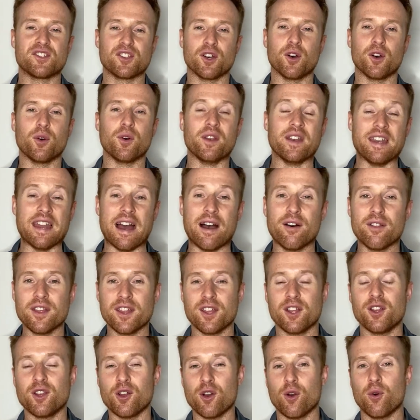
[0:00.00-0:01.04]
so now that
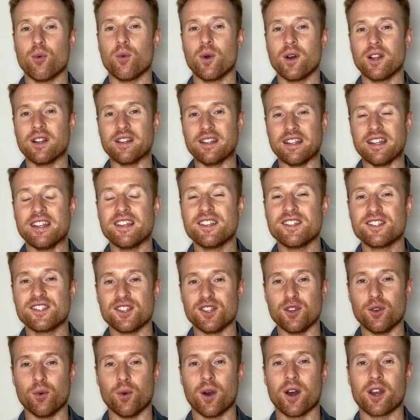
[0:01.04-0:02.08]
you know what leagues
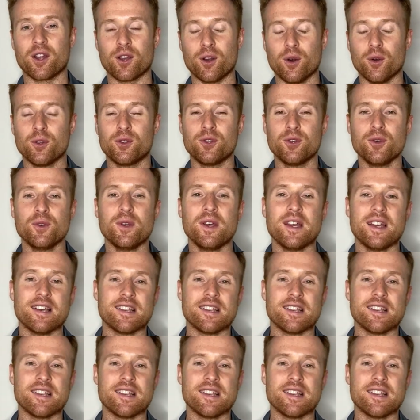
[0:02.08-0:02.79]
you wanna go to,